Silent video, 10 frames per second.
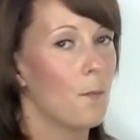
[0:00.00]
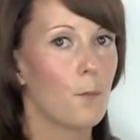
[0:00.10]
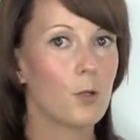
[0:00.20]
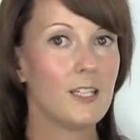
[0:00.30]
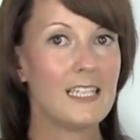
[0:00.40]

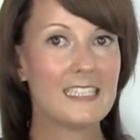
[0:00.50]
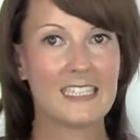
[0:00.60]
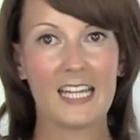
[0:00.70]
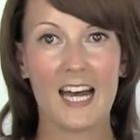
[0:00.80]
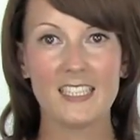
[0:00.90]
Product
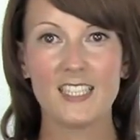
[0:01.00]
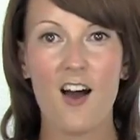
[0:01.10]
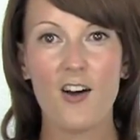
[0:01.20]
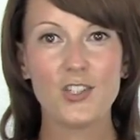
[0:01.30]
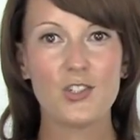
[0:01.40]
listing ads
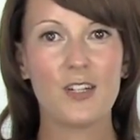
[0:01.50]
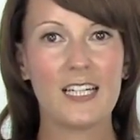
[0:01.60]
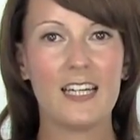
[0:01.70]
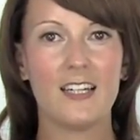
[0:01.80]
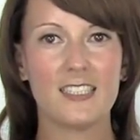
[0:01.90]
aren't
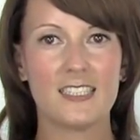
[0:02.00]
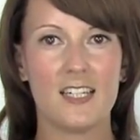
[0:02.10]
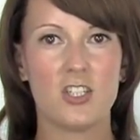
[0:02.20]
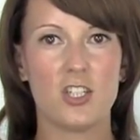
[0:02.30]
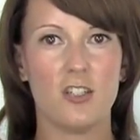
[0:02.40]
strictly an
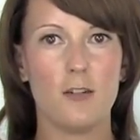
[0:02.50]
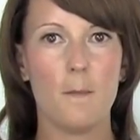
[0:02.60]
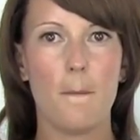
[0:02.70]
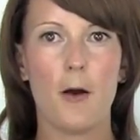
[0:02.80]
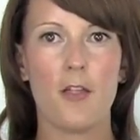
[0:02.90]

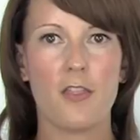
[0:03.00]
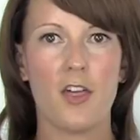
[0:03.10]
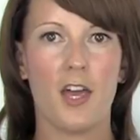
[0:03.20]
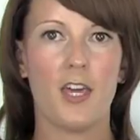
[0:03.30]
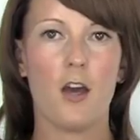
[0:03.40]
extension, but
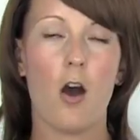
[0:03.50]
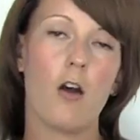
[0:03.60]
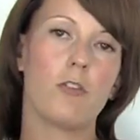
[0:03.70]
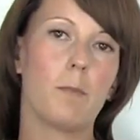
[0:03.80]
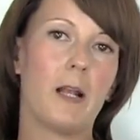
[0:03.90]
they
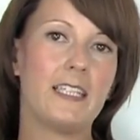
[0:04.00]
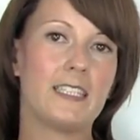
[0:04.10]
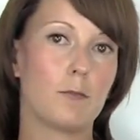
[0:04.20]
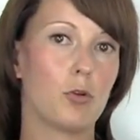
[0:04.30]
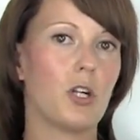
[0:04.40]
are
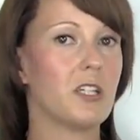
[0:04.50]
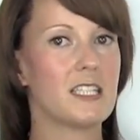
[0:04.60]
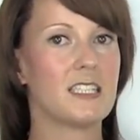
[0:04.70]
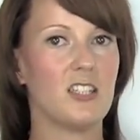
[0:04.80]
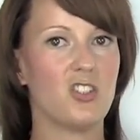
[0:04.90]
replacing product
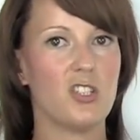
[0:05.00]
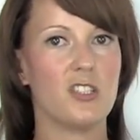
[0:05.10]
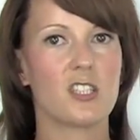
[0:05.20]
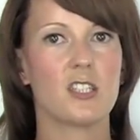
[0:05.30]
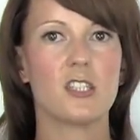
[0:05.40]

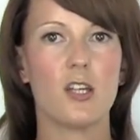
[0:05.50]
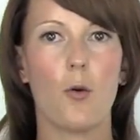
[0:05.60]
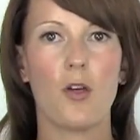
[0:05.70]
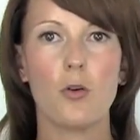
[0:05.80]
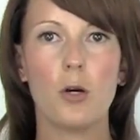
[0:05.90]
extensions.
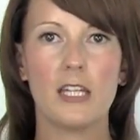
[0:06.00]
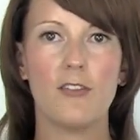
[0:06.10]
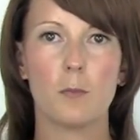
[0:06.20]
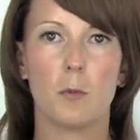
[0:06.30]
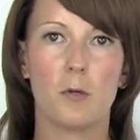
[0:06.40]
So I thought I'd
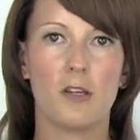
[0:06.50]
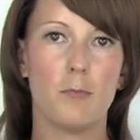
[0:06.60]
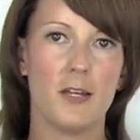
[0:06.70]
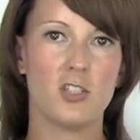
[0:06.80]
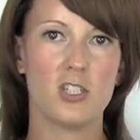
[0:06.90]
give them a
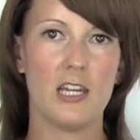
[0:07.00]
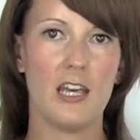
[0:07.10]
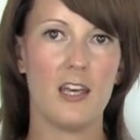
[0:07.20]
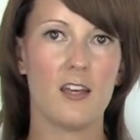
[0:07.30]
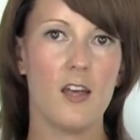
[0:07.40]
brief mention
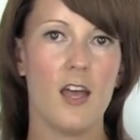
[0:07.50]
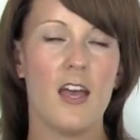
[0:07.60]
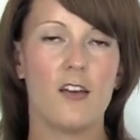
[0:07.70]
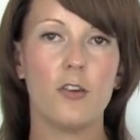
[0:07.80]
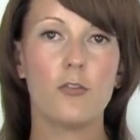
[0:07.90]
here.
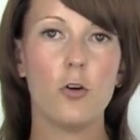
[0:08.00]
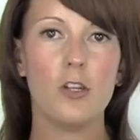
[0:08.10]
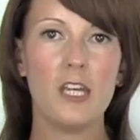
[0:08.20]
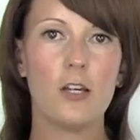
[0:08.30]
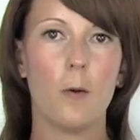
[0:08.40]
If you've got
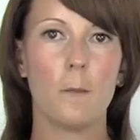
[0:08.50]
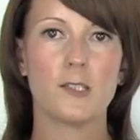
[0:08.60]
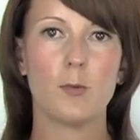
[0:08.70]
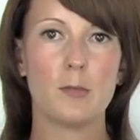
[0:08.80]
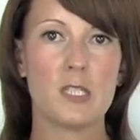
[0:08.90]
an
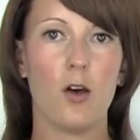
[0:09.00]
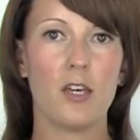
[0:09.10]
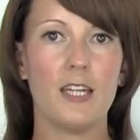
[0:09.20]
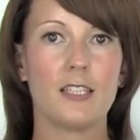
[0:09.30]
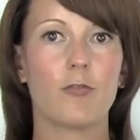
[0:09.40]
e-commerce
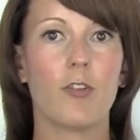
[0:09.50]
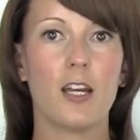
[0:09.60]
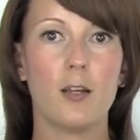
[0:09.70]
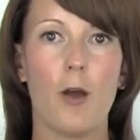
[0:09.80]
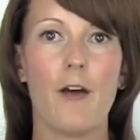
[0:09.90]
website, it's
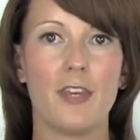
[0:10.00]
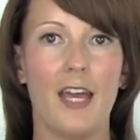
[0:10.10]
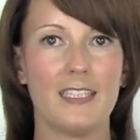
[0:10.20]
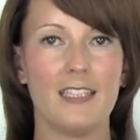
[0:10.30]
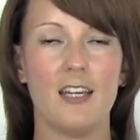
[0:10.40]
really worth
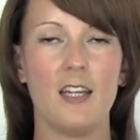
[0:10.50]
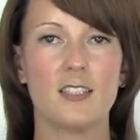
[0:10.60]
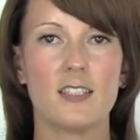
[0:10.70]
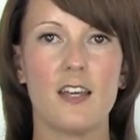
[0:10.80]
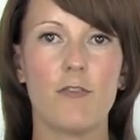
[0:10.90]
getting
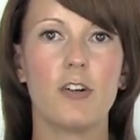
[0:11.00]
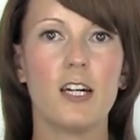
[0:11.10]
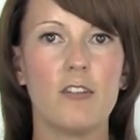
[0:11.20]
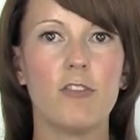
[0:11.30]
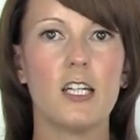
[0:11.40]
these. They're
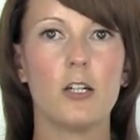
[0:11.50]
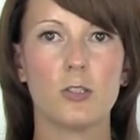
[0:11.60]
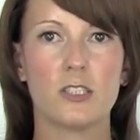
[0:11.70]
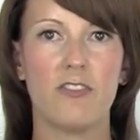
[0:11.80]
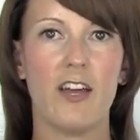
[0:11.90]
really, really
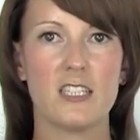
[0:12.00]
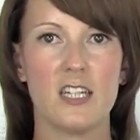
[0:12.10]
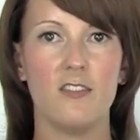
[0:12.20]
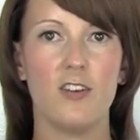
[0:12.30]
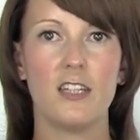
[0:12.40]
cost
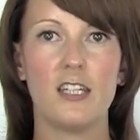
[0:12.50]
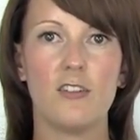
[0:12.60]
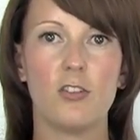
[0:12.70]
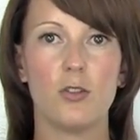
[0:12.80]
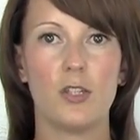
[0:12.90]
effective and they
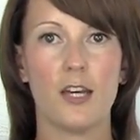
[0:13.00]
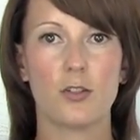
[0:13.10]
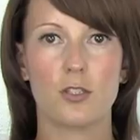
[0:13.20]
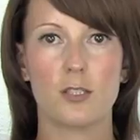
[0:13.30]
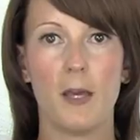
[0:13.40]
give you the
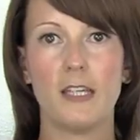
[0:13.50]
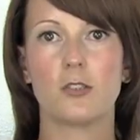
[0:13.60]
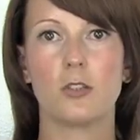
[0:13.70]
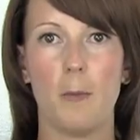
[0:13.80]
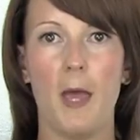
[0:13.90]
extra
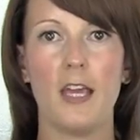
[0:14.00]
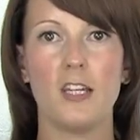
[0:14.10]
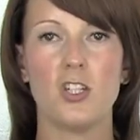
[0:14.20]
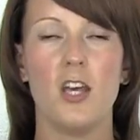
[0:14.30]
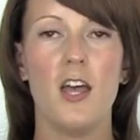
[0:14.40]
space on the
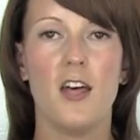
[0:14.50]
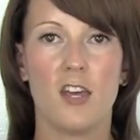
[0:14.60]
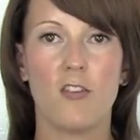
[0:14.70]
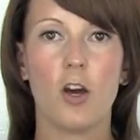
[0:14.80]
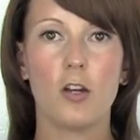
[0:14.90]
page.
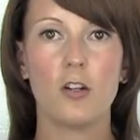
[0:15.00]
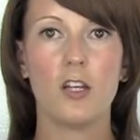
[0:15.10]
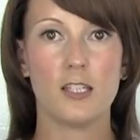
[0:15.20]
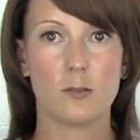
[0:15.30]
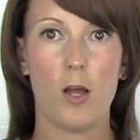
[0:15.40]
They run
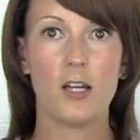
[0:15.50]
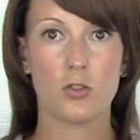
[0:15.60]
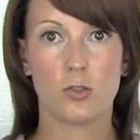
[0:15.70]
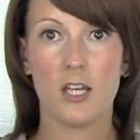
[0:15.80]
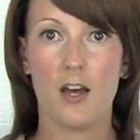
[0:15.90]
as well
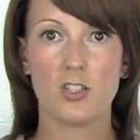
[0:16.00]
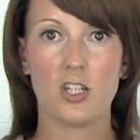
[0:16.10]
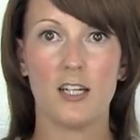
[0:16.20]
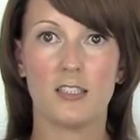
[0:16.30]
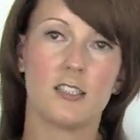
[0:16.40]
as your search
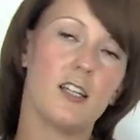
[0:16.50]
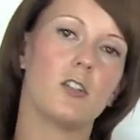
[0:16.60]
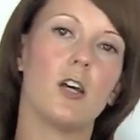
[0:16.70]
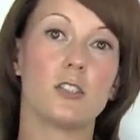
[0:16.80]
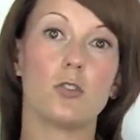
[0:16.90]
ads,
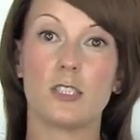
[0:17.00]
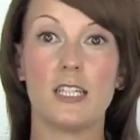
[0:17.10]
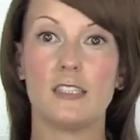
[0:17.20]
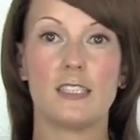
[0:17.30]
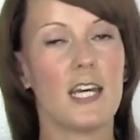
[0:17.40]
as your
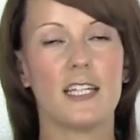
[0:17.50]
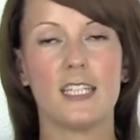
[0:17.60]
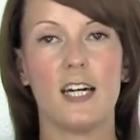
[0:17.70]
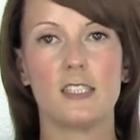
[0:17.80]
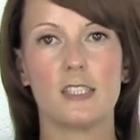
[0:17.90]
standard
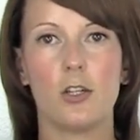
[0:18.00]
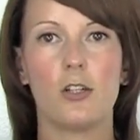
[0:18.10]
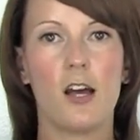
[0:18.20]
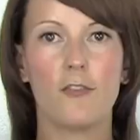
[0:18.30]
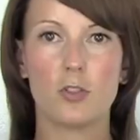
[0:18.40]
text ads. So you
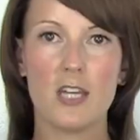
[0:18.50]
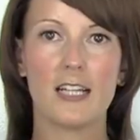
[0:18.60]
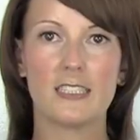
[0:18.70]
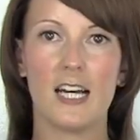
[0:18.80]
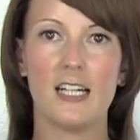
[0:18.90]
can have your
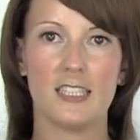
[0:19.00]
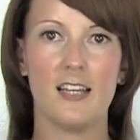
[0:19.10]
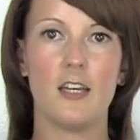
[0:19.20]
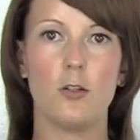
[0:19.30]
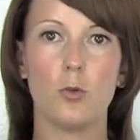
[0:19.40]
text ads
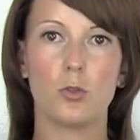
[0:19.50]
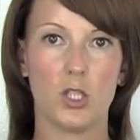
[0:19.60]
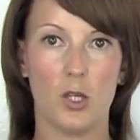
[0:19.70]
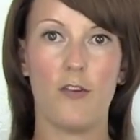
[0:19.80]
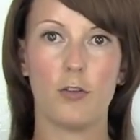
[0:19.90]
and then
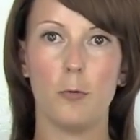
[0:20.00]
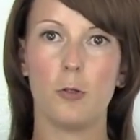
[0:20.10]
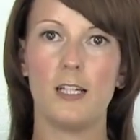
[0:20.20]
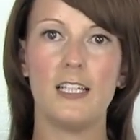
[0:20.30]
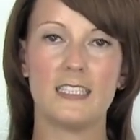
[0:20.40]
also have your
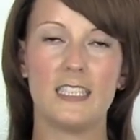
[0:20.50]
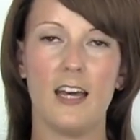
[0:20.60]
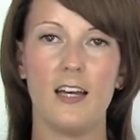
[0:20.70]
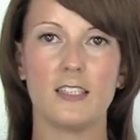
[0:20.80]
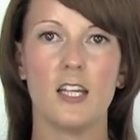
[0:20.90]
product
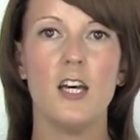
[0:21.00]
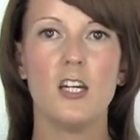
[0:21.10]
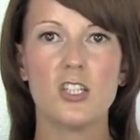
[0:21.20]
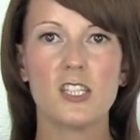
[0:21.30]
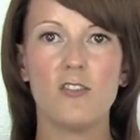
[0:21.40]
listing ads,
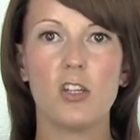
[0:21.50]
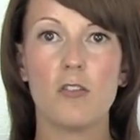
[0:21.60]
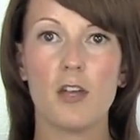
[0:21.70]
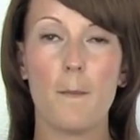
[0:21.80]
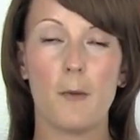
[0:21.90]
just giving
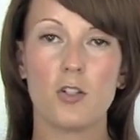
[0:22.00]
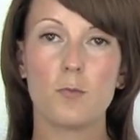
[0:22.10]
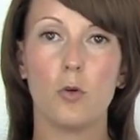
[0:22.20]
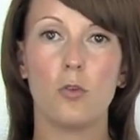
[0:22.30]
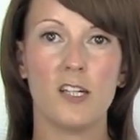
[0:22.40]
you that
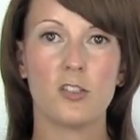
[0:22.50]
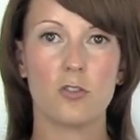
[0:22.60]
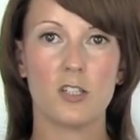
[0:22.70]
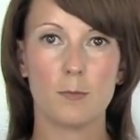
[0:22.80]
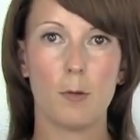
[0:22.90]
much more
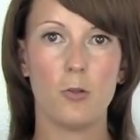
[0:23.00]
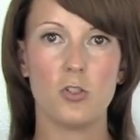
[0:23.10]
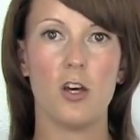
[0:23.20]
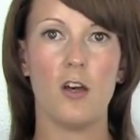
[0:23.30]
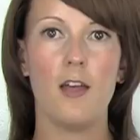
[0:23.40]
extra
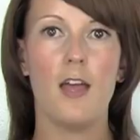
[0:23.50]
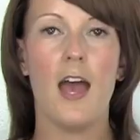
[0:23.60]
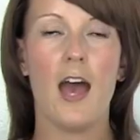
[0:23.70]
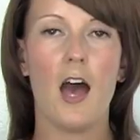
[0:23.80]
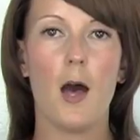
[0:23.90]
exposure.
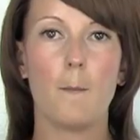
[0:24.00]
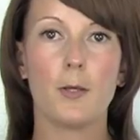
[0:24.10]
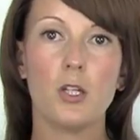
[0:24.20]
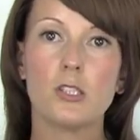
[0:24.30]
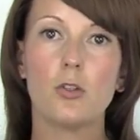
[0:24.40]

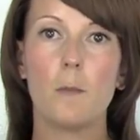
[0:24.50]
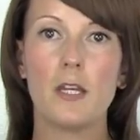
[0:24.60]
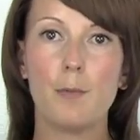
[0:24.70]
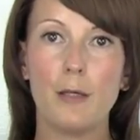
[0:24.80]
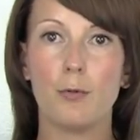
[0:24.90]
Because not
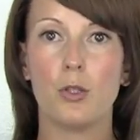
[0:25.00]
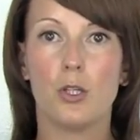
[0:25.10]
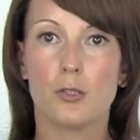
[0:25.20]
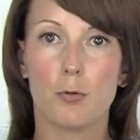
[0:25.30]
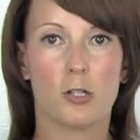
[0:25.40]
many people
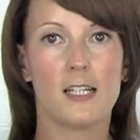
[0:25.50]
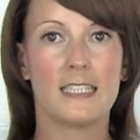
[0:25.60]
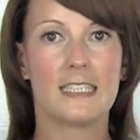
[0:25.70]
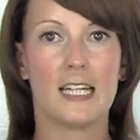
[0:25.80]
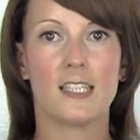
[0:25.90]
use product
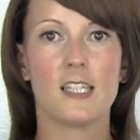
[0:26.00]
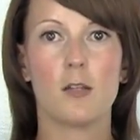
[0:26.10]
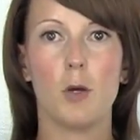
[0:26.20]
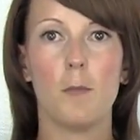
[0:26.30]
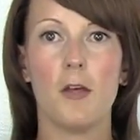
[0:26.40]
listing ads at
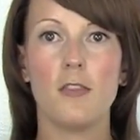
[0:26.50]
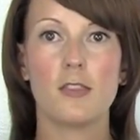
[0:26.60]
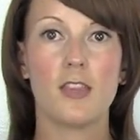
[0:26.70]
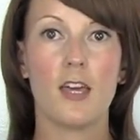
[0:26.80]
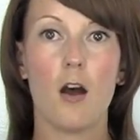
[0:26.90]
the
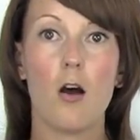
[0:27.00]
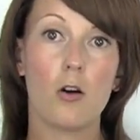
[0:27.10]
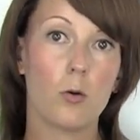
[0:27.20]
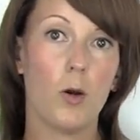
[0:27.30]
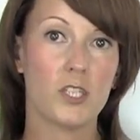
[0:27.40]
moment, they
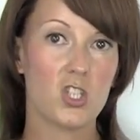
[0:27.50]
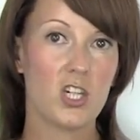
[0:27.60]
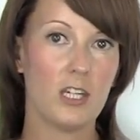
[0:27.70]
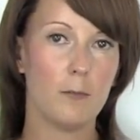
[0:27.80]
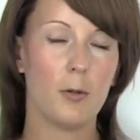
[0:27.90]
are quite
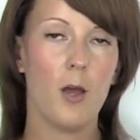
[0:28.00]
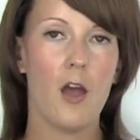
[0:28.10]
cheap.